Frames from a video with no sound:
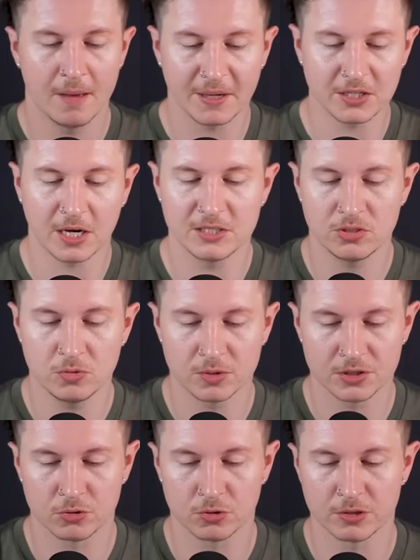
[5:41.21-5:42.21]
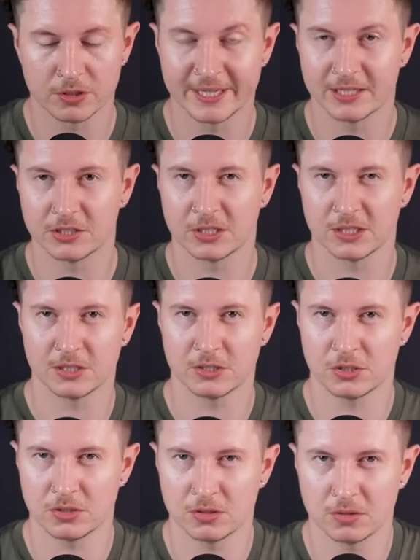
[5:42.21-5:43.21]
But I do want to draw your attention
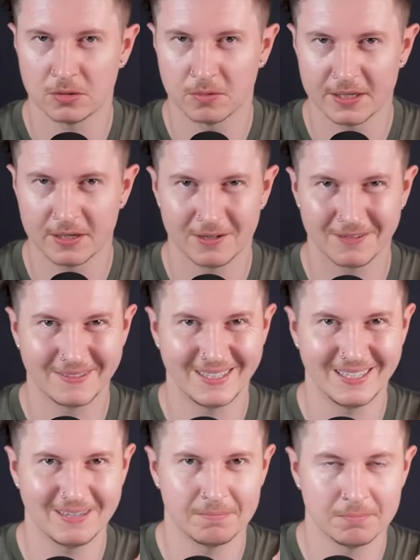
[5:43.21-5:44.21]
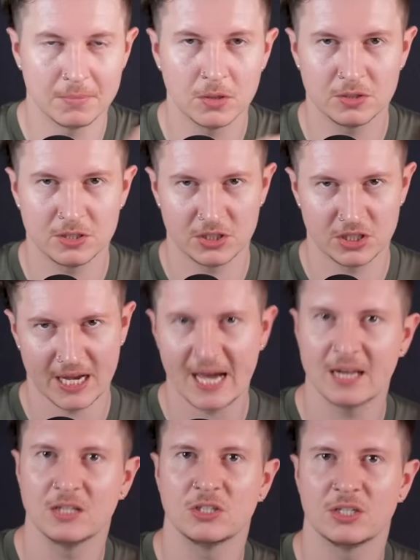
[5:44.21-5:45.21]
to one of the most
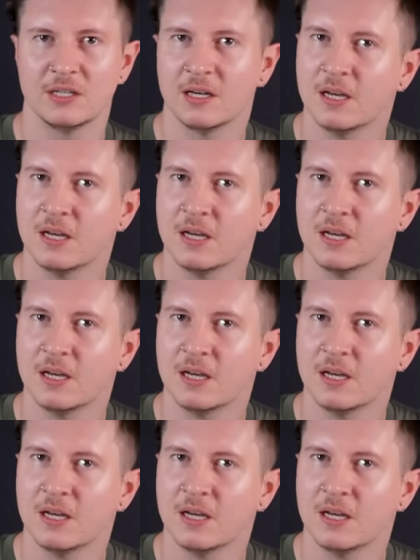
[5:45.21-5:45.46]
challenging